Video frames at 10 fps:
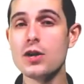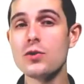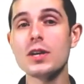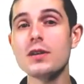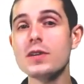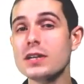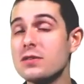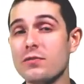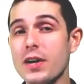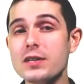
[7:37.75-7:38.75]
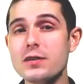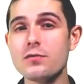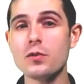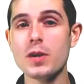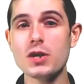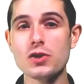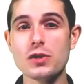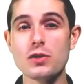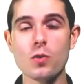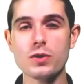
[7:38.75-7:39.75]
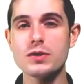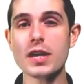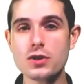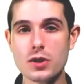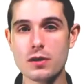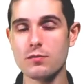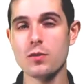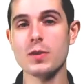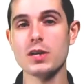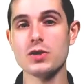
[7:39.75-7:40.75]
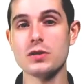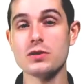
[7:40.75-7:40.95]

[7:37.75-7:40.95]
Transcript: You can even get device information or session information,